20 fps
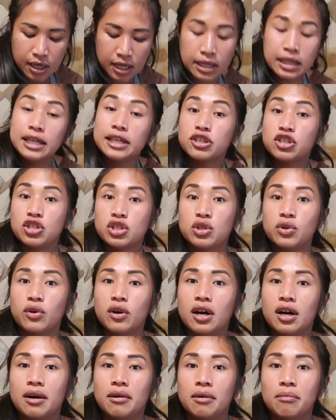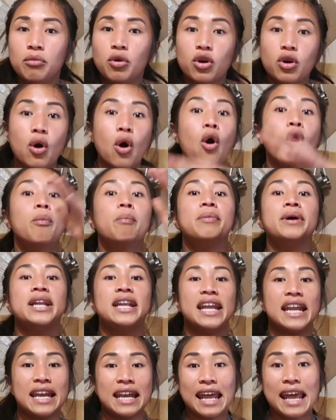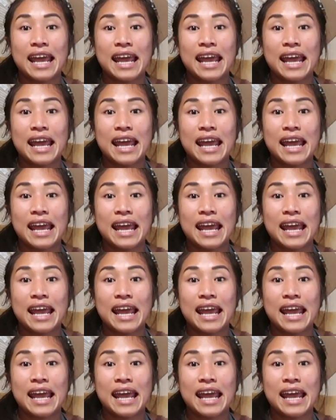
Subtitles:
leads to a more open and